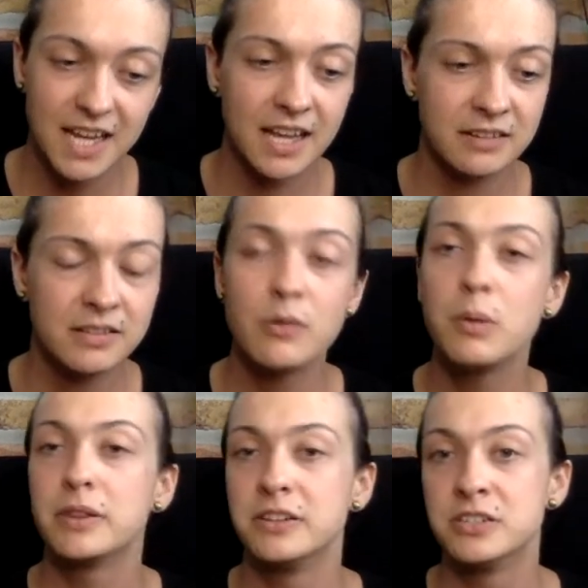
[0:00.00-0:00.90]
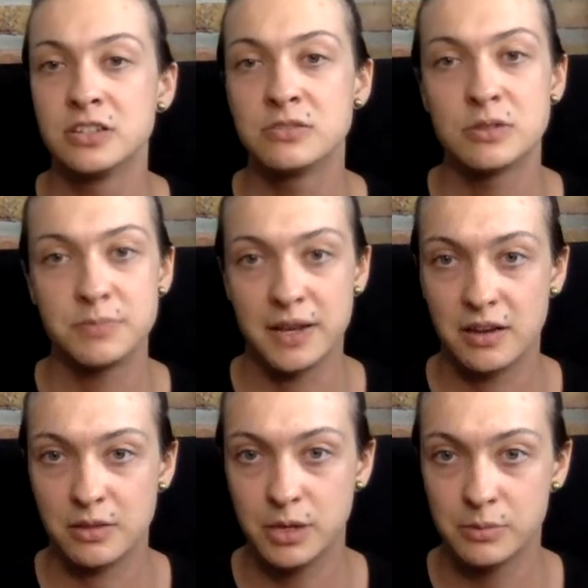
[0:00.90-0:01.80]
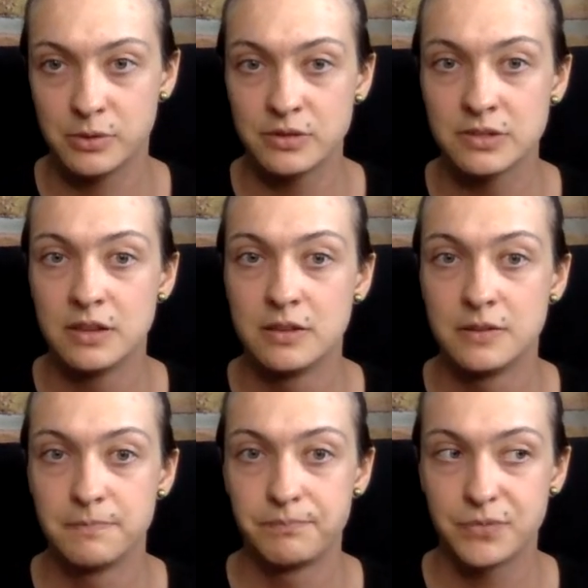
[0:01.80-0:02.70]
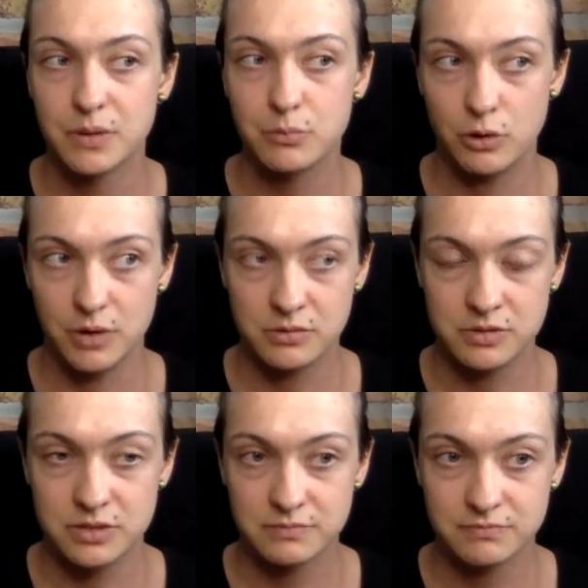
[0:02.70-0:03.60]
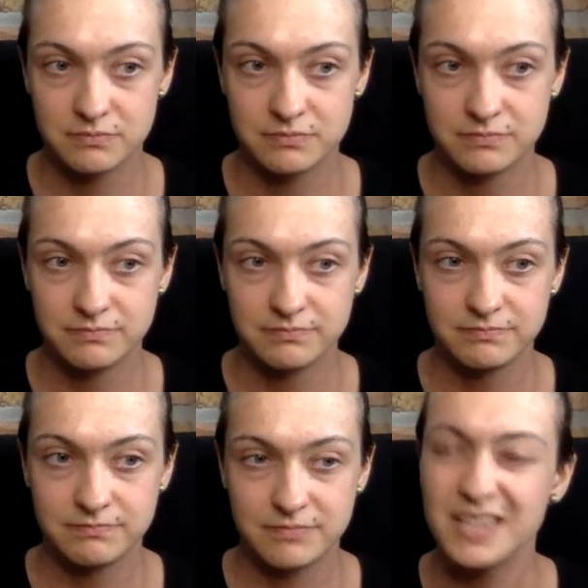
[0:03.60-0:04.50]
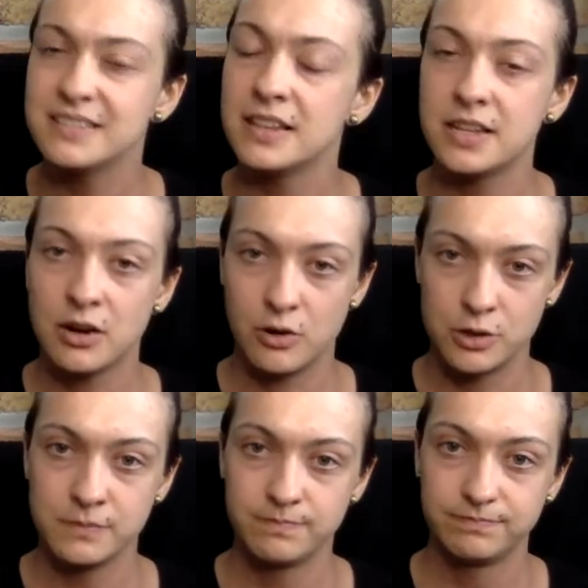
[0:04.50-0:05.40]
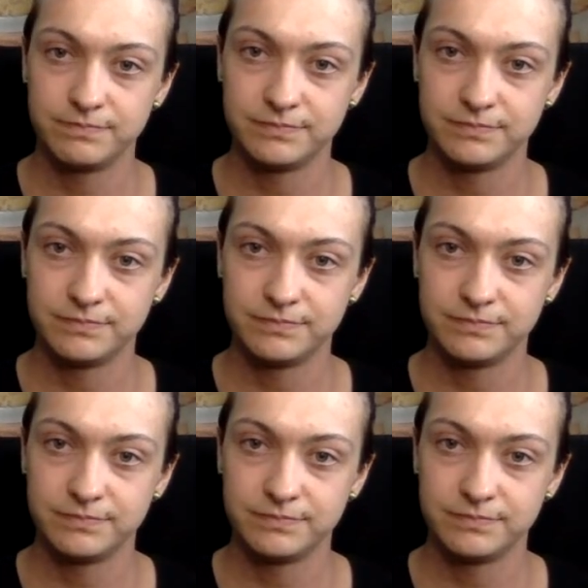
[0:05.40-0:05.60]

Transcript: Again, can we please just respect other people's pronouns? It's not that hard.